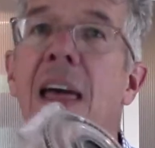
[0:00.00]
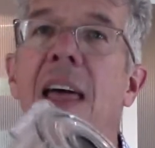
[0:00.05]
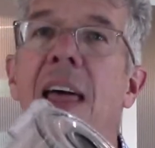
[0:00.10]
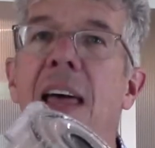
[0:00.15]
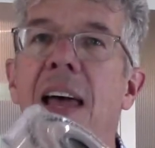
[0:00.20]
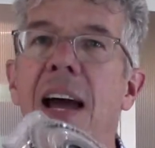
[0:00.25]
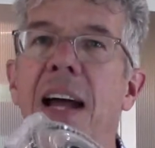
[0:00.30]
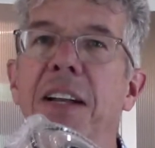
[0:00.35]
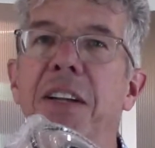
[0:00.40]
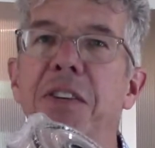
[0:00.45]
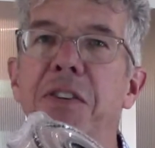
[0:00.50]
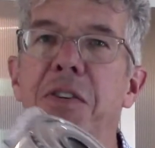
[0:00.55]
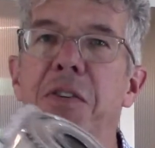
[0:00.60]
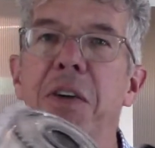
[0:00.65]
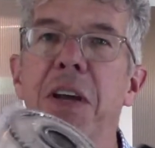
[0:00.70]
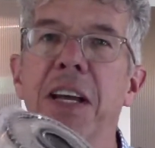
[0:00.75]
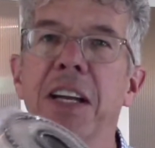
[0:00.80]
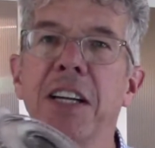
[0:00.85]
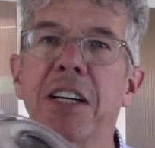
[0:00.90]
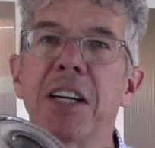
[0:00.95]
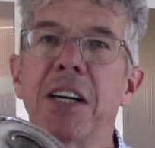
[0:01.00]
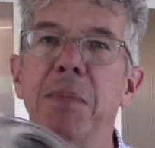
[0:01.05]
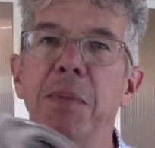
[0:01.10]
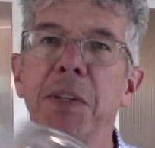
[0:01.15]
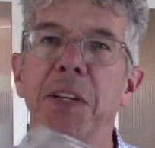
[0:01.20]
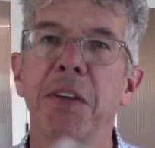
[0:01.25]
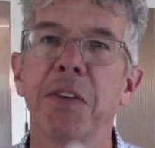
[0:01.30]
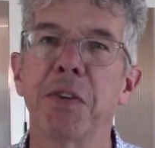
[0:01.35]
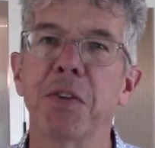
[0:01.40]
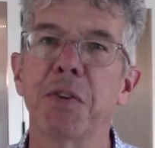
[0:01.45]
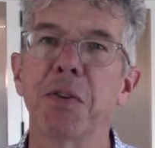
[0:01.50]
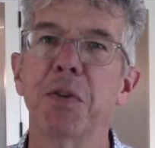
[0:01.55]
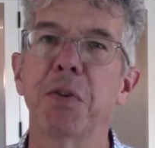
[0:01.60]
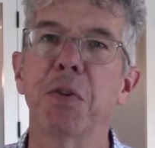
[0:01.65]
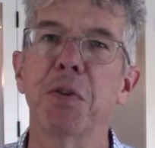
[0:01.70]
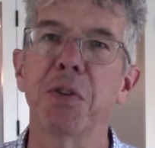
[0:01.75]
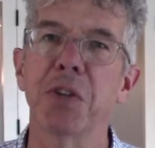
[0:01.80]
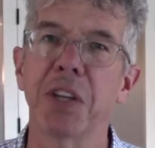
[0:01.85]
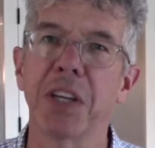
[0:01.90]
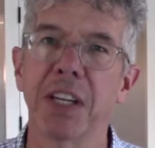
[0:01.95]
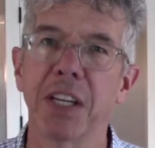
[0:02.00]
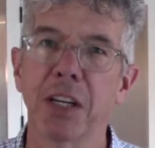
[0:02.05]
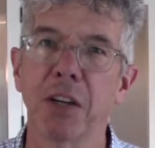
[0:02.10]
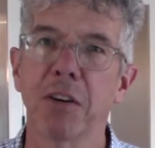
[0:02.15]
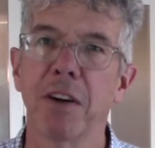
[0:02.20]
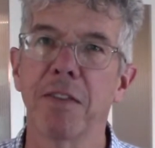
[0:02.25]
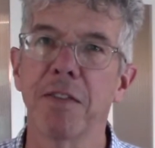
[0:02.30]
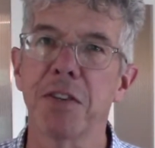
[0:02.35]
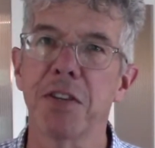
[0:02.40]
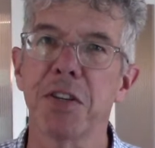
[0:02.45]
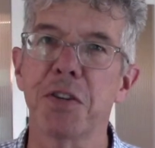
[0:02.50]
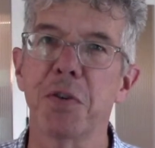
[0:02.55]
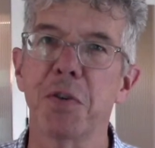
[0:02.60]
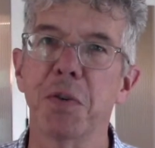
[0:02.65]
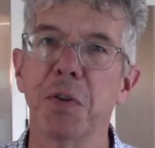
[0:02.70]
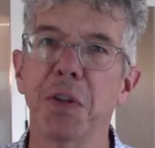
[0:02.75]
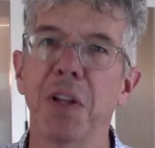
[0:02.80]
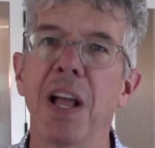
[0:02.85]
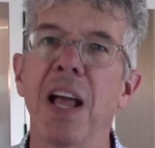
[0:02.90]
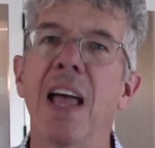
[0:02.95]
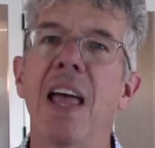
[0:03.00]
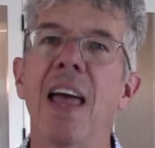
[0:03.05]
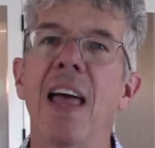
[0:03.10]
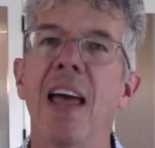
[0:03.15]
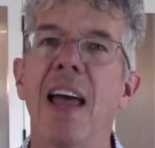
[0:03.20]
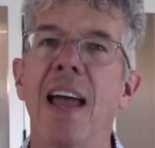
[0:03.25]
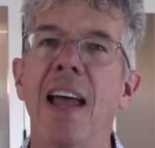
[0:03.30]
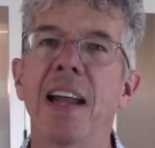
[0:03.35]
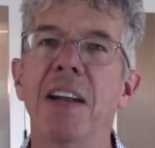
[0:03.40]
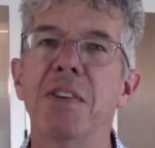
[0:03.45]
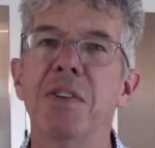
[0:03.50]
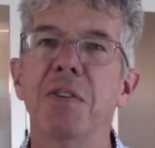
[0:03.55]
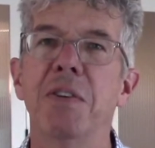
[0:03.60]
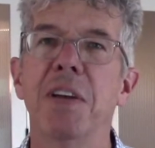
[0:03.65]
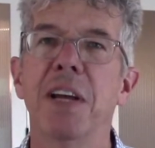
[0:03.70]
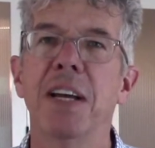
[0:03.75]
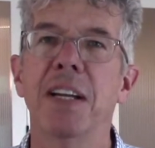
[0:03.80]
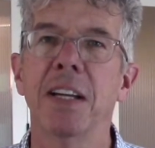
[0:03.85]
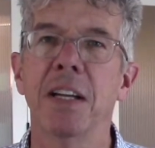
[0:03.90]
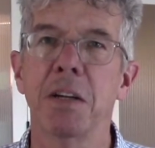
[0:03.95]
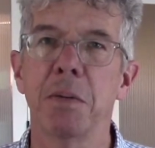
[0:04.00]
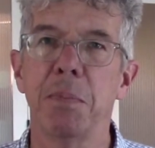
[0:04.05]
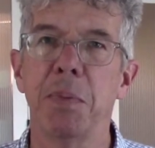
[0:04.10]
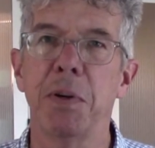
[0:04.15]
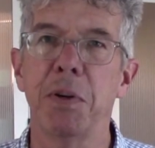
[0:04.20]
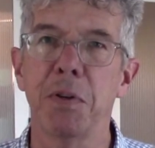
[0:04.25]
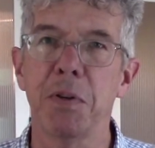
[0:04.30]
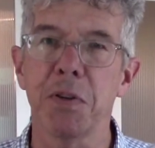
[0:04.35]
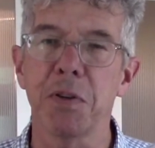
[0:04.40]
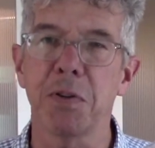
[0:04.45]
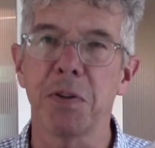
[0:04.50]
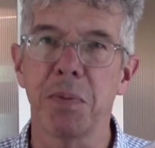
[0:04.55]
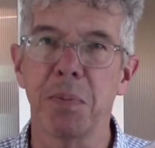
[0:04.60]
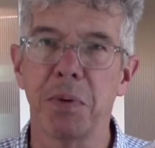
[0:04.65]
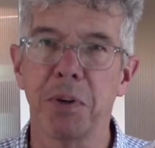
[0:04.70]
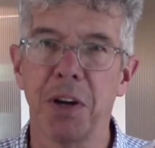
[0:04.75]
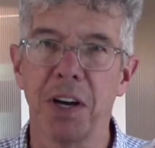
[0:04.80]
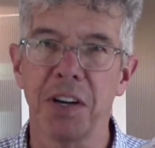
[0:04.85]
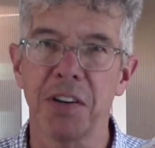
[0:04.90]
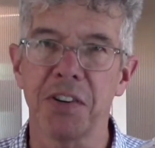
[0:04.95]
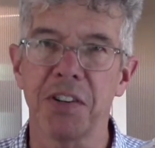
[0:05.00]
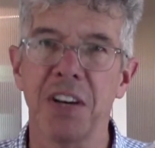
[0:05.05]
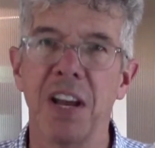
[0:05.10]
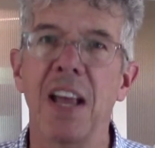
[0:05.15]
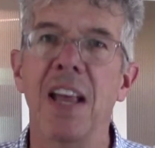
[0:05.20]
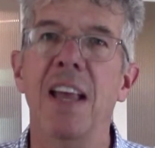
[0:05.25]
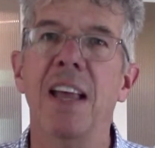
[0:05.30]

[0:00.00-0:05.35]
And you do get a couple other tools. You get a crevice tool and you get an upholstery brush.